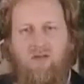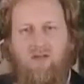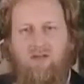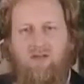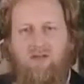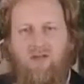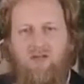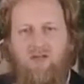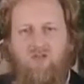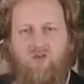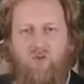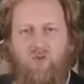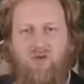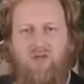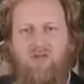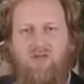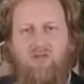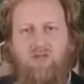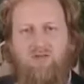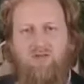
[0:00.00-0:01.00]

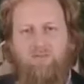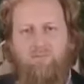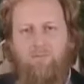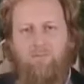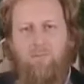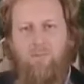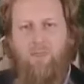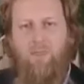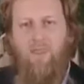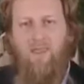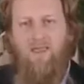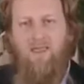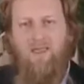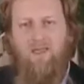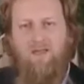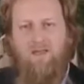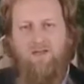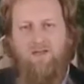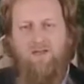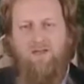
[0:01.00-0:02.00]
Tajweed
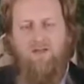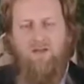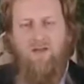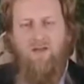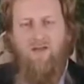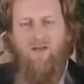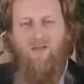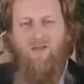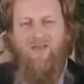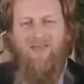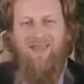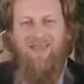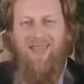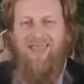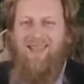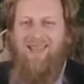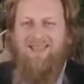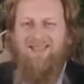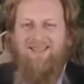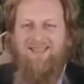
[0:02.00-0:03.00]
is the
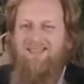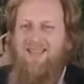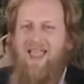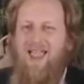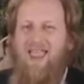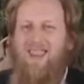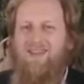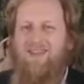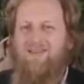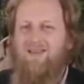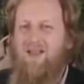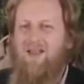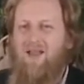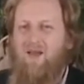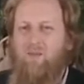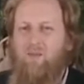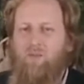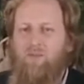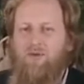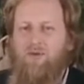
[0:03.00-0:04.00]
exact
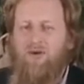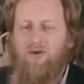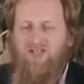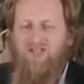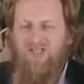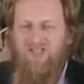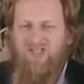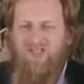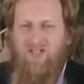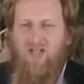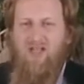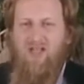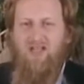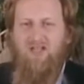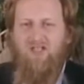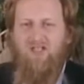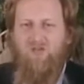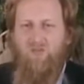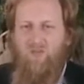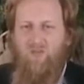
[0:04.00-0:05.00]
and
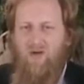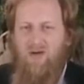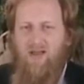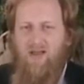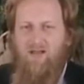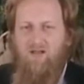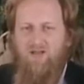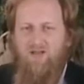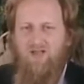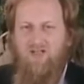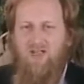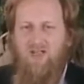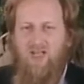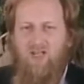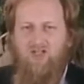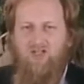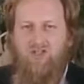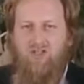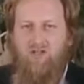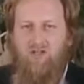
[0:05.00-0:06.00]
precise
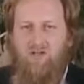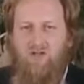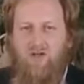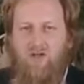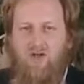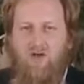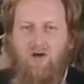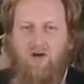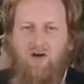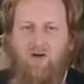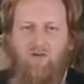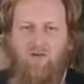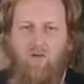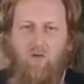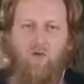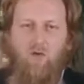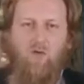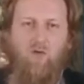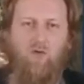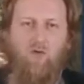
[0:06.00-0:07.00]
pronunciation of
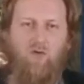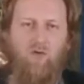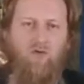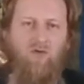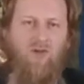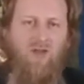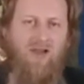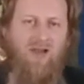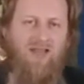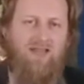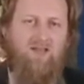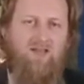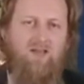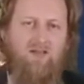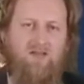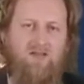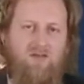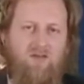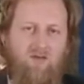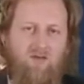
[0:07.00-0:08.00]
all the
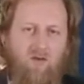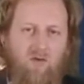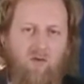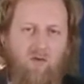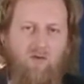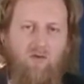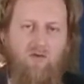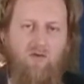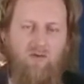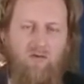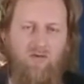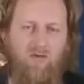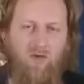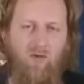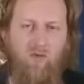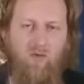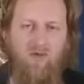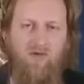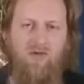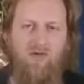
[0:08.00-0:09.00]
letters and all the
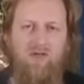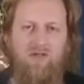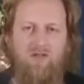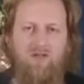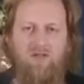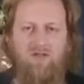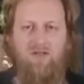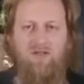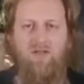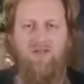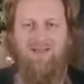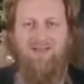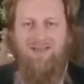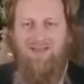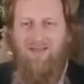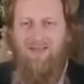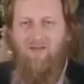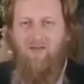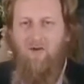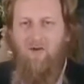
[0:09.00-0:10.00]
words
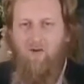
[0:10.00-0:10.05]
in the